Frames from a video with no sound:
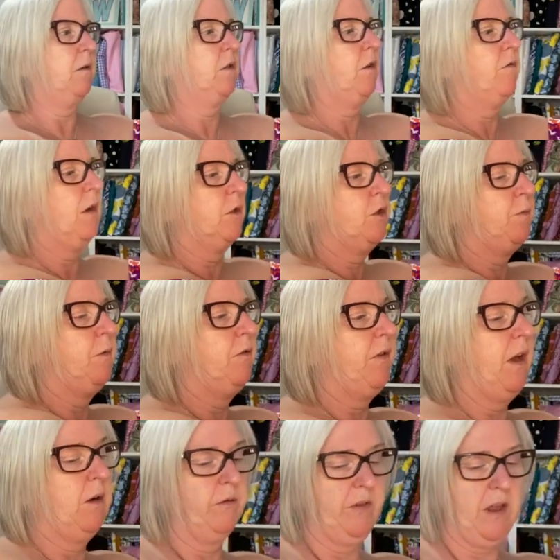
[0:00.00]
Sorry, I'll just move
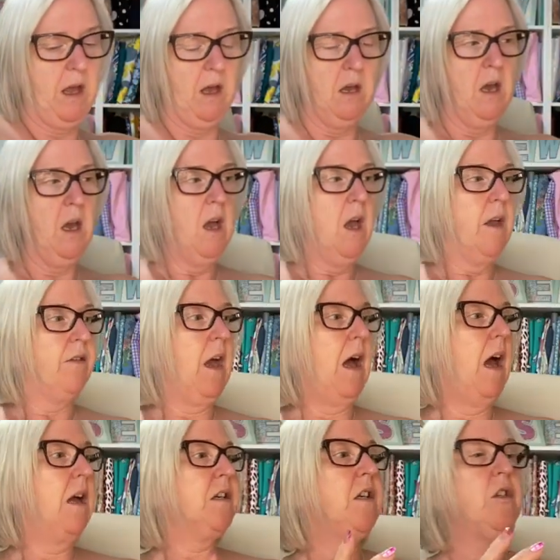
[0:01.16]
that over there that
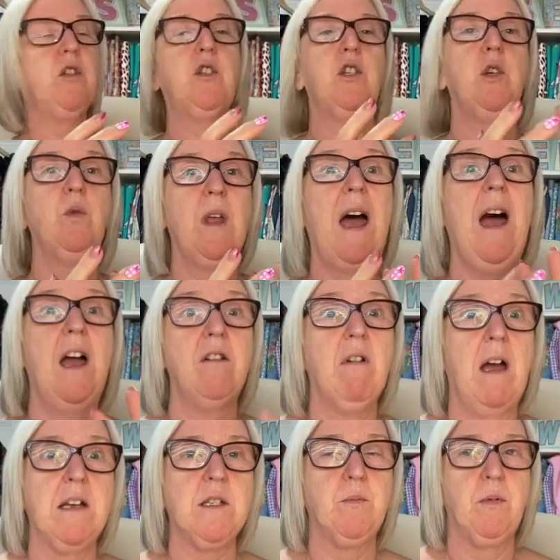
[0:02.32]
I did do the high
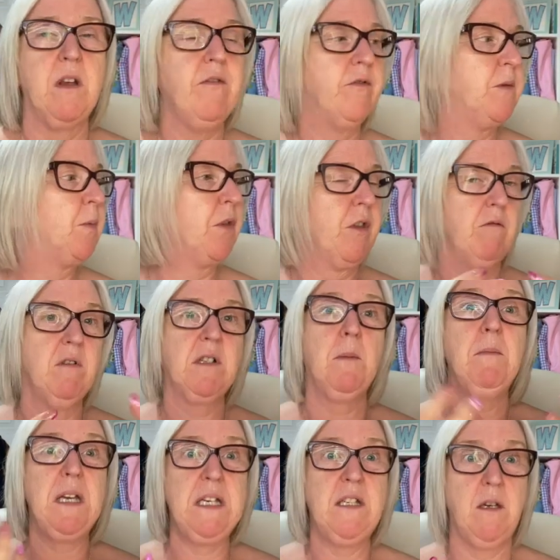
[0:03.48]
rise briefs, but there is a
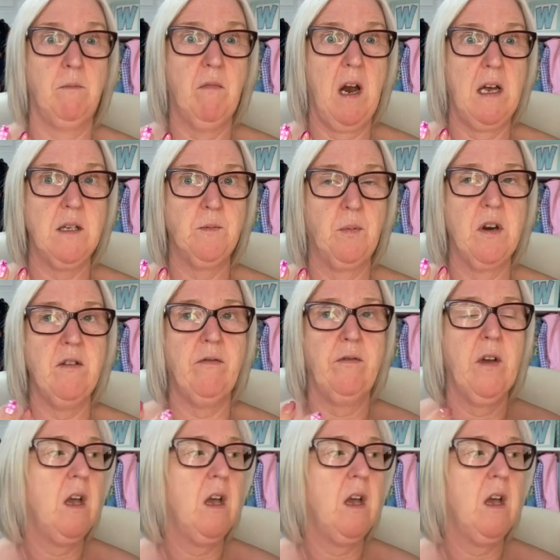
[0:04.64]
medium rise brief.